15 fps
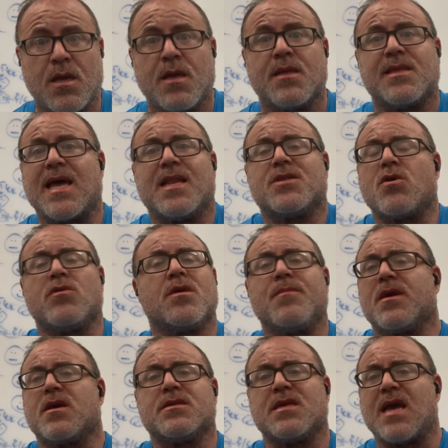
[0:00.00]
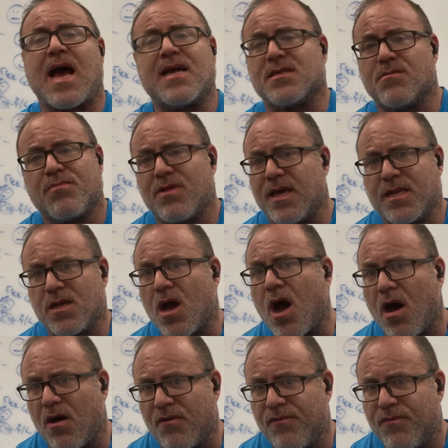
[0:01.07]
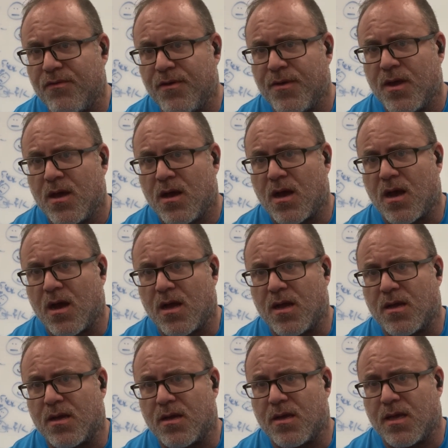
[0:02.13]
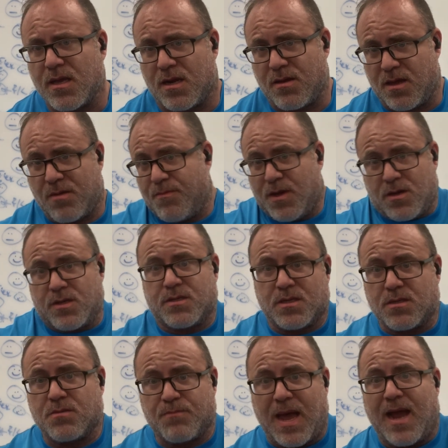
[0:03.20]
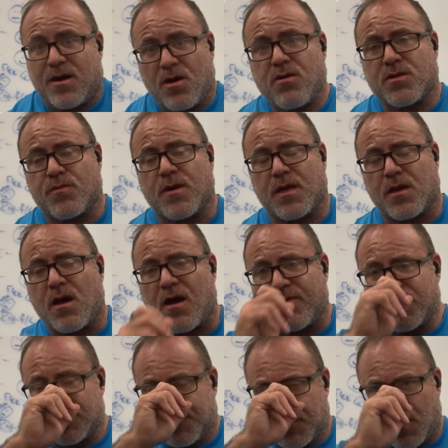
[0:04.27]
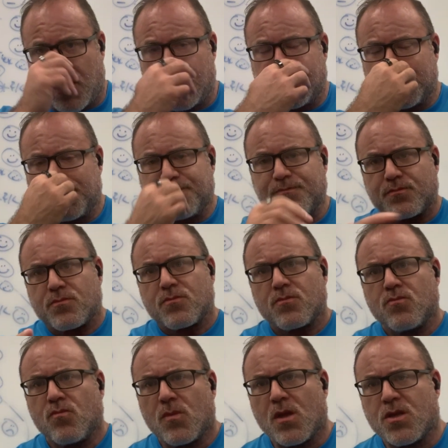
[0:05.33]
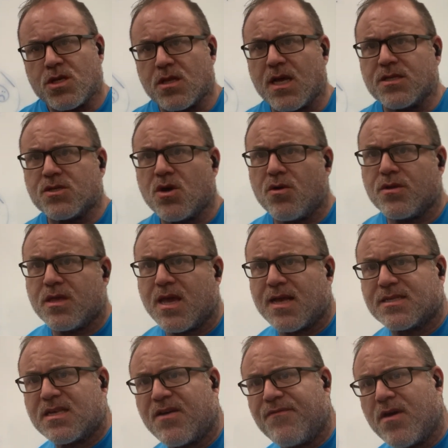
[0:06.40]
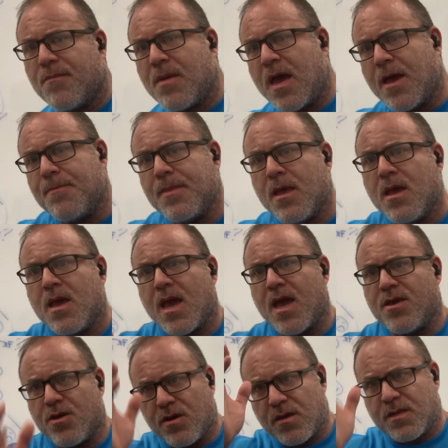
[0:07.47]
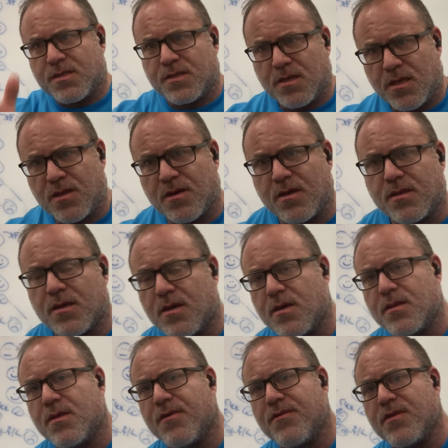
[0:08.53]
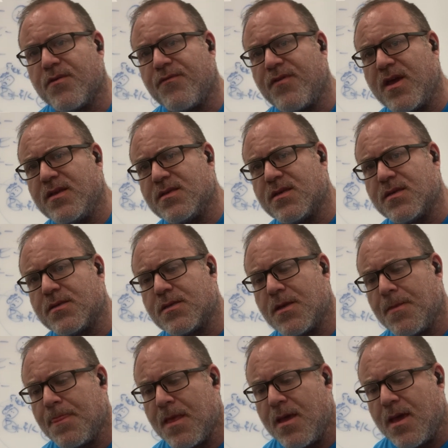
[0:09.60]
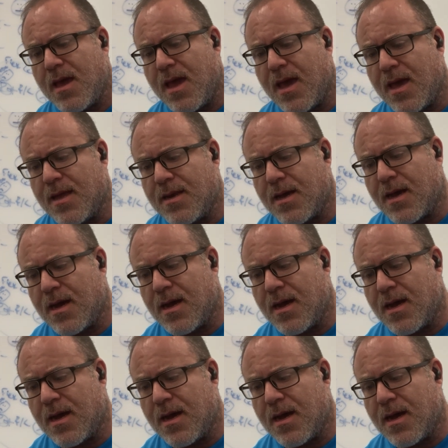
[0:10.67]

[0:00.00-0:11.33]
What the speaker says: that is only because he hasn't played golf, because his back hurts when he golfs. All right. So let's go to the SFMA, and you're going to see the faces. And